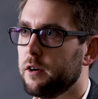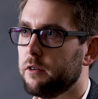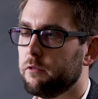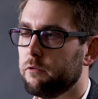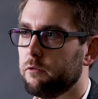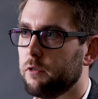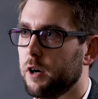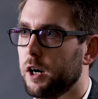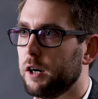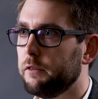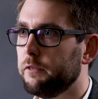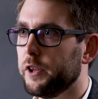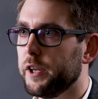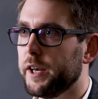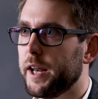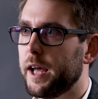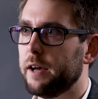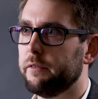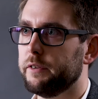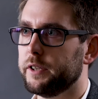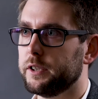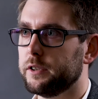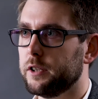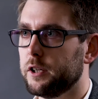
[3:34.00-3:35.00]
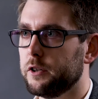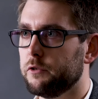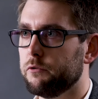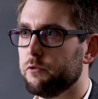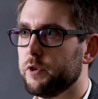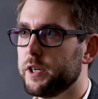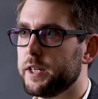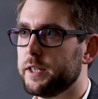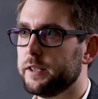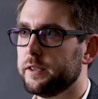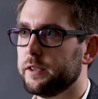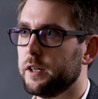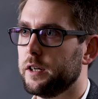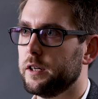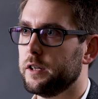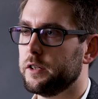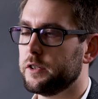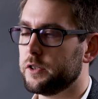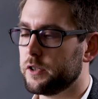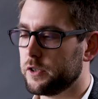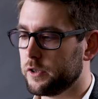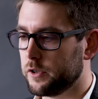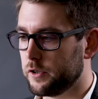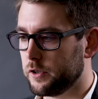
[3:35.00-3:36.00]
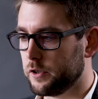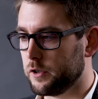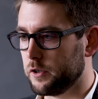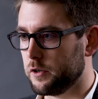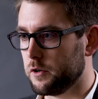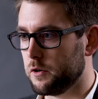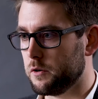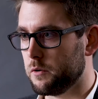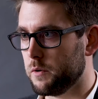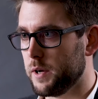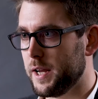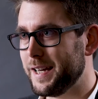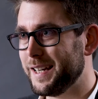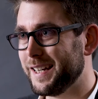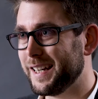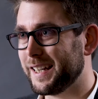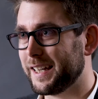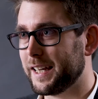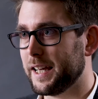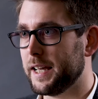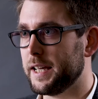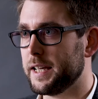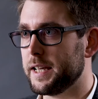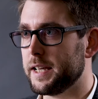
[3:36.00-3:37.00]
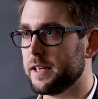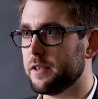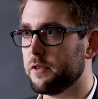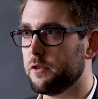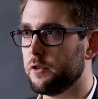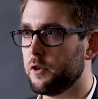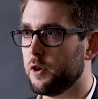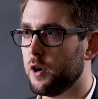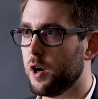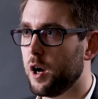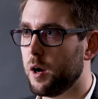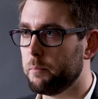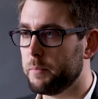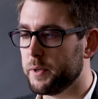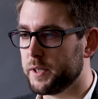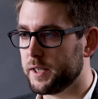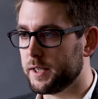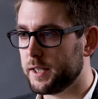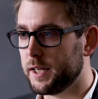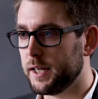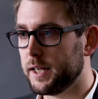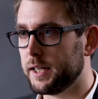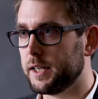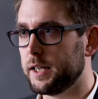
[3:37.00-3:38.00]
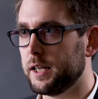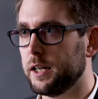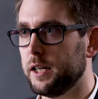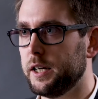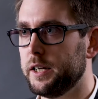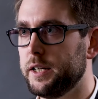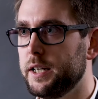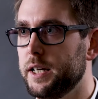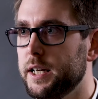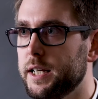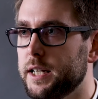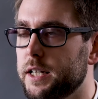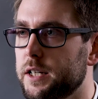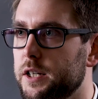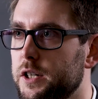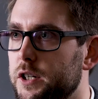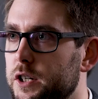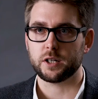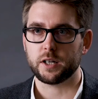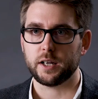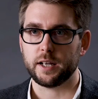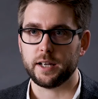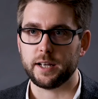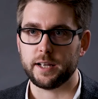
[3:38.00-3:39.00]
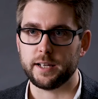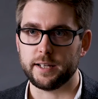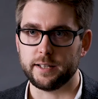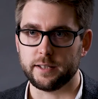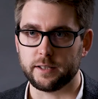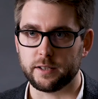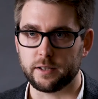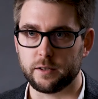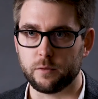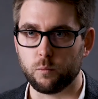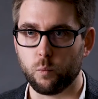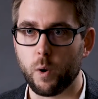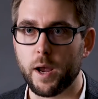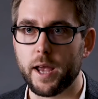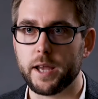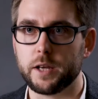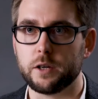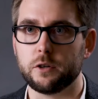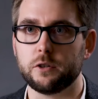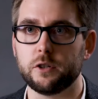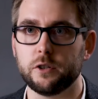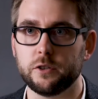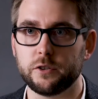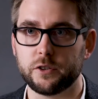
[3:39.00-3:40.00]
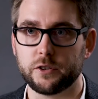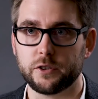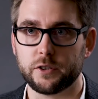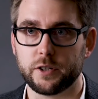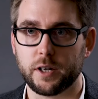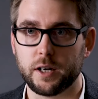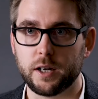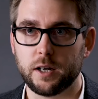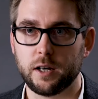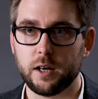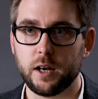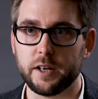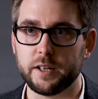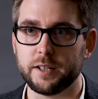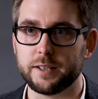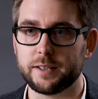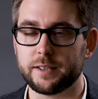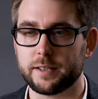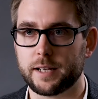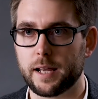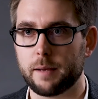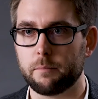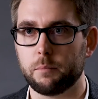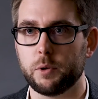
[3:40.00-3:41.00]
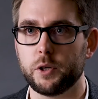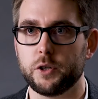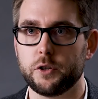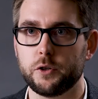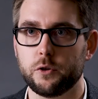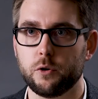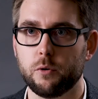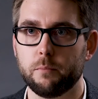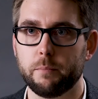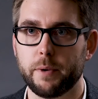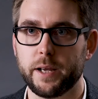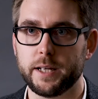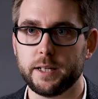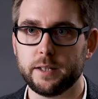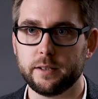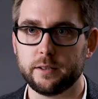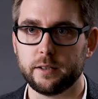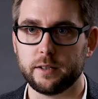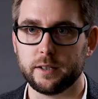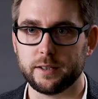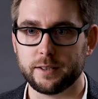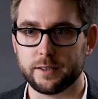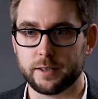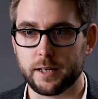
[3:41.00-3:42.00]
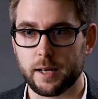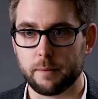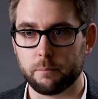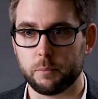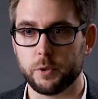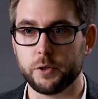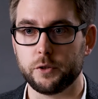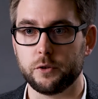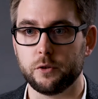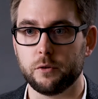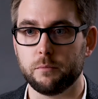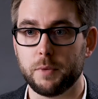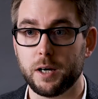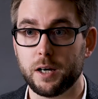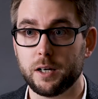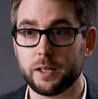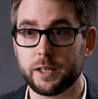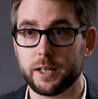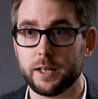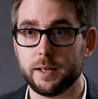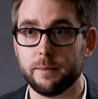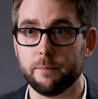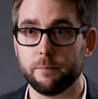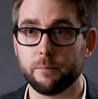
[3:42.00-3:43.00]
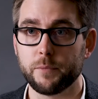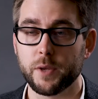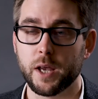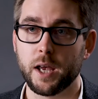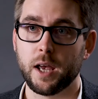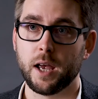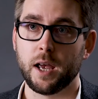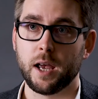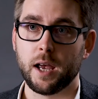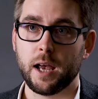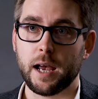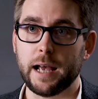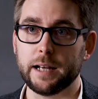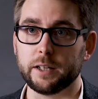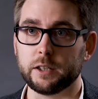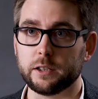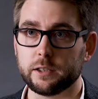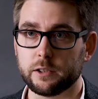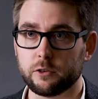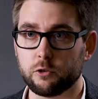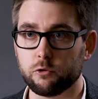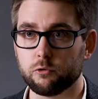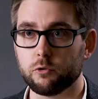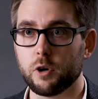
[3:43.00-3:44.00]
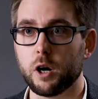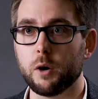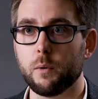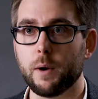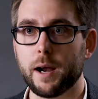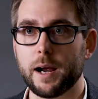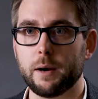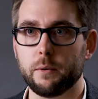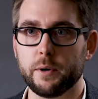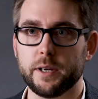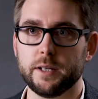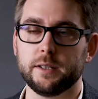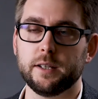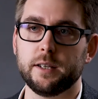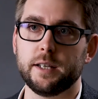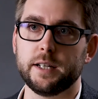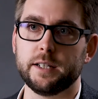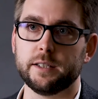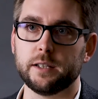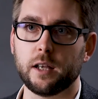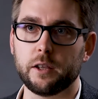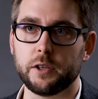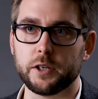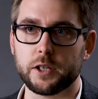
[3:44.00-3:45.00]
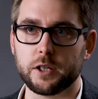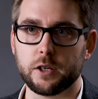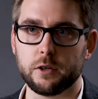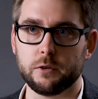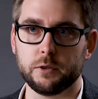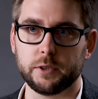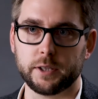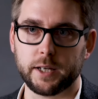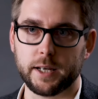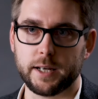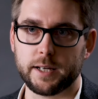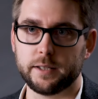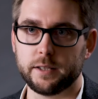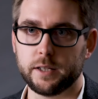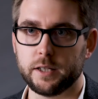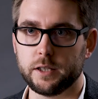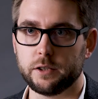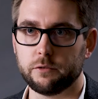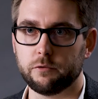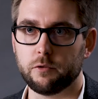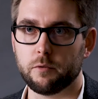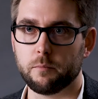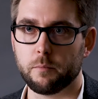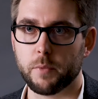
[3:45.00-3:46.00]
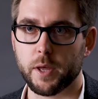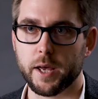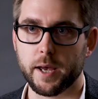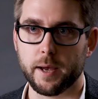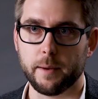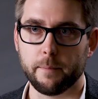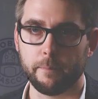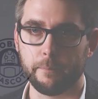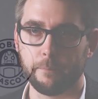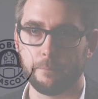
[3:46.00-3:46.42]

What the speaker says: rather than having done research to indicate that a particular niche is where you should start and establish your base and establish your market and grow out into these other use cases from there.